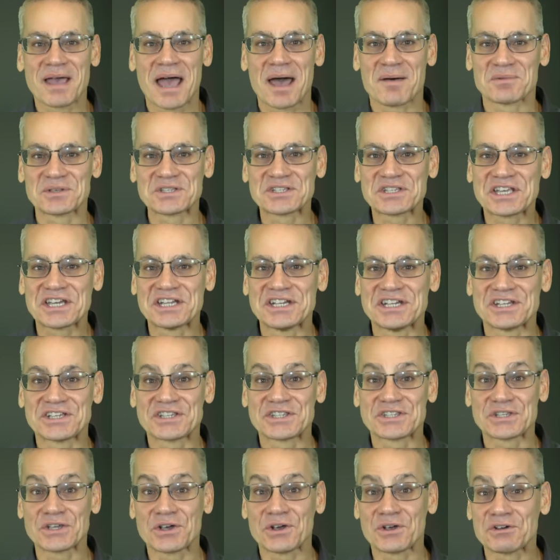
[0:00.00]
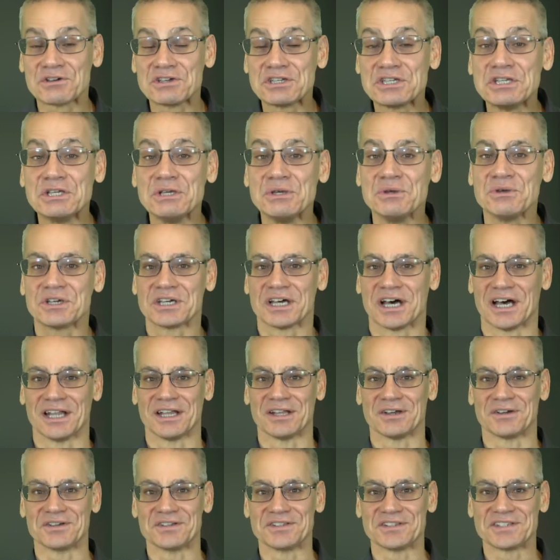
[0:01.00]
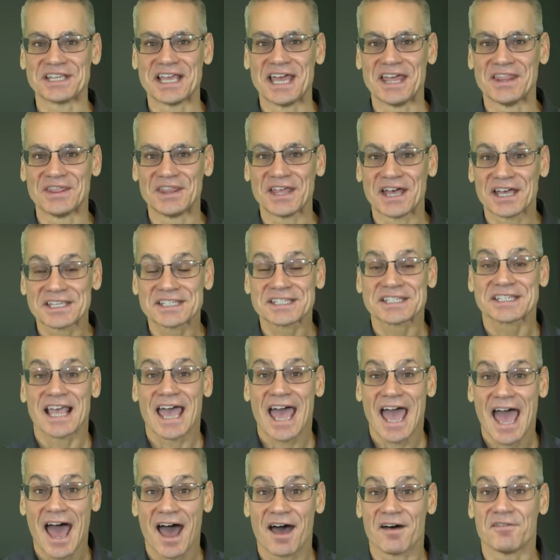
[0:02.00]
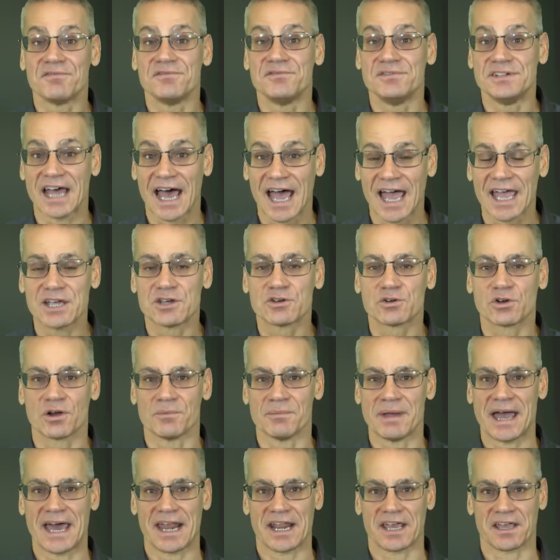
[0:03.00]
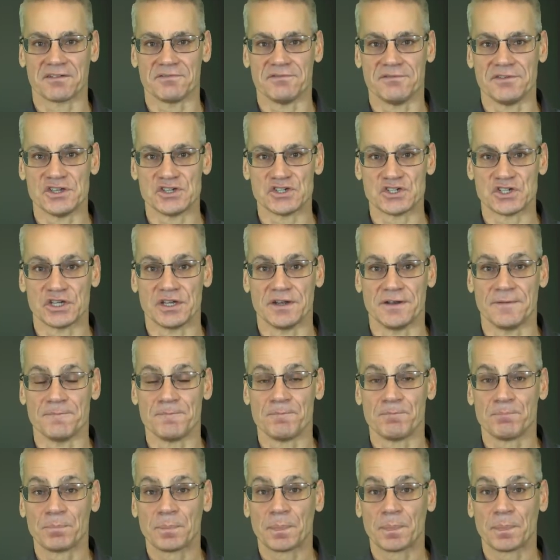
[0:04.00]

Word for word: mammals can discern two colors and thus have dichromatic vision.